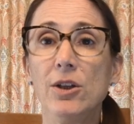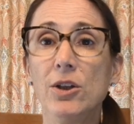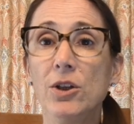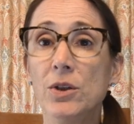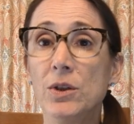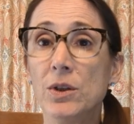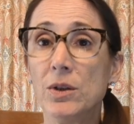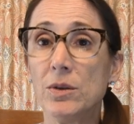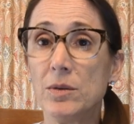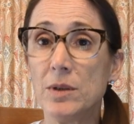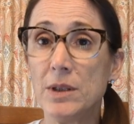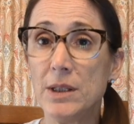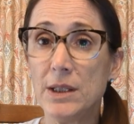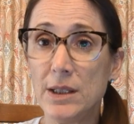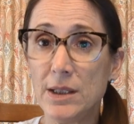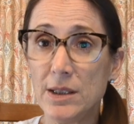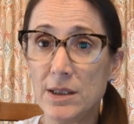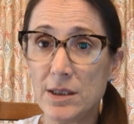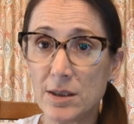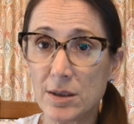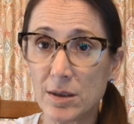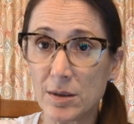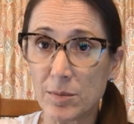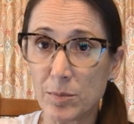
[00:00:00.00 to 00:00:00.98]
You don't
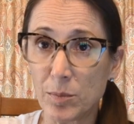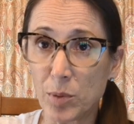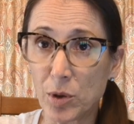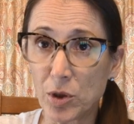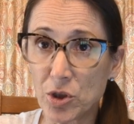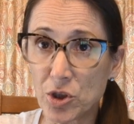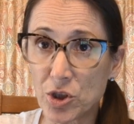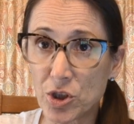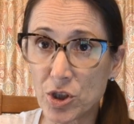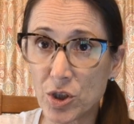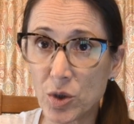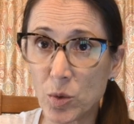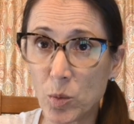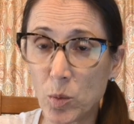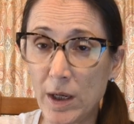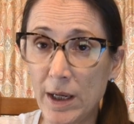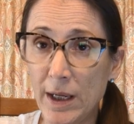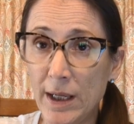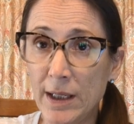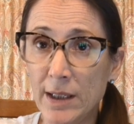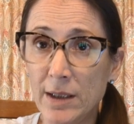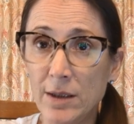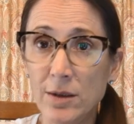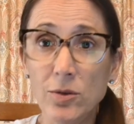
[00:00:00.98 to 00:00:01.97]
need to push it
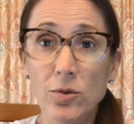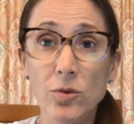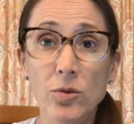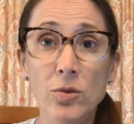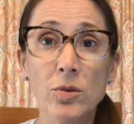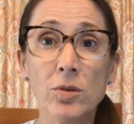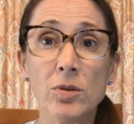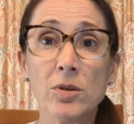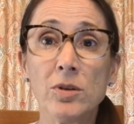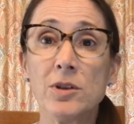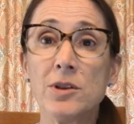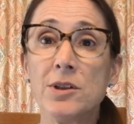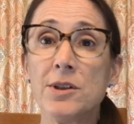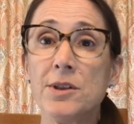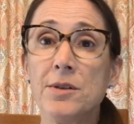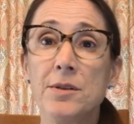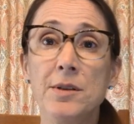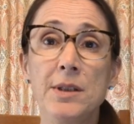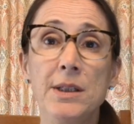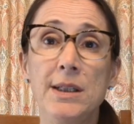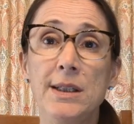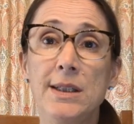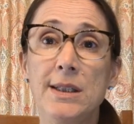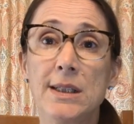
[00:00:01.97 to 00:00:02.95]
away, nor do you
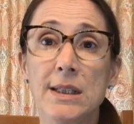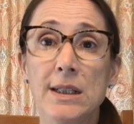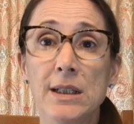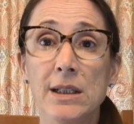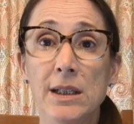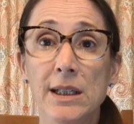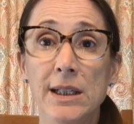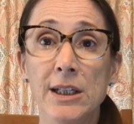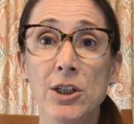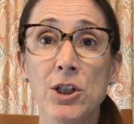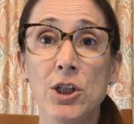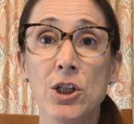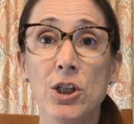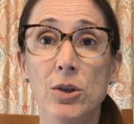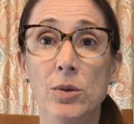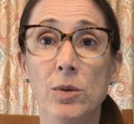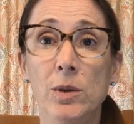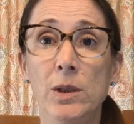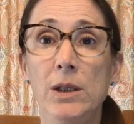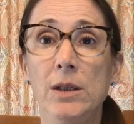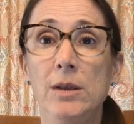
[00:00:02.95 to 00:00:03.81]
need to cling to